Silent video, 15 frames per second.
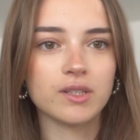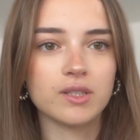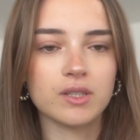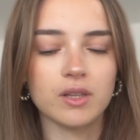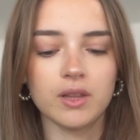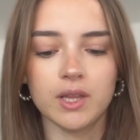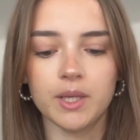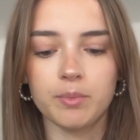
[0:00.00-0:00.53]

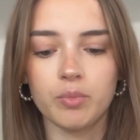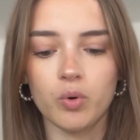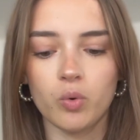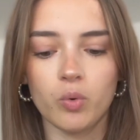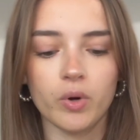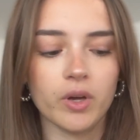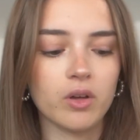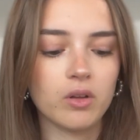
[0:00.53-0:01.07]
lip
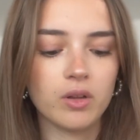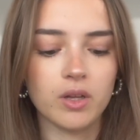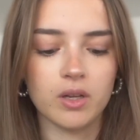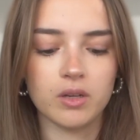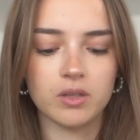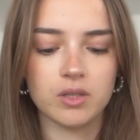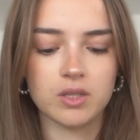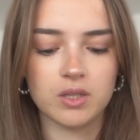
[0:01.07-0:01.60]
oil. It
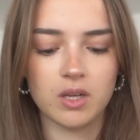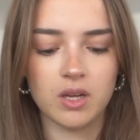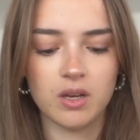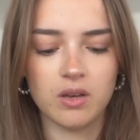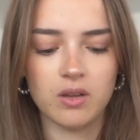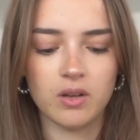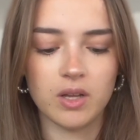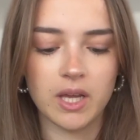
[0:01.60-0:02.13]
is in
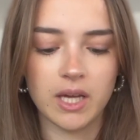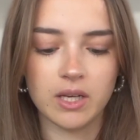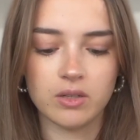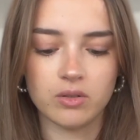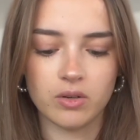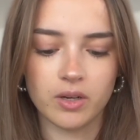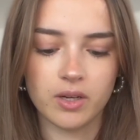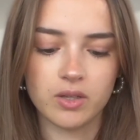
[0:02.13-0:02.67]
the like
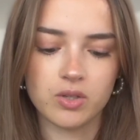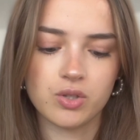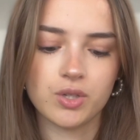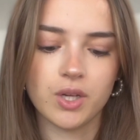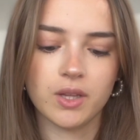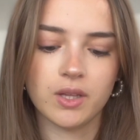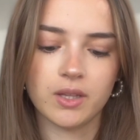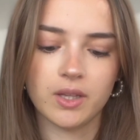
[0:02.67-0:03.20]
darkest
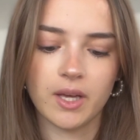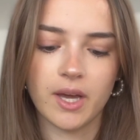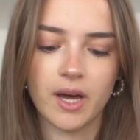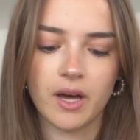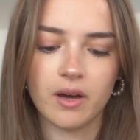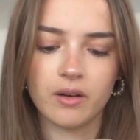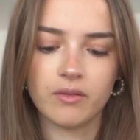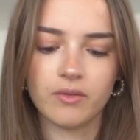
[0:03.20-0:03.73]
shade that they
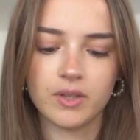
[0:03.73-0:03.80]
have.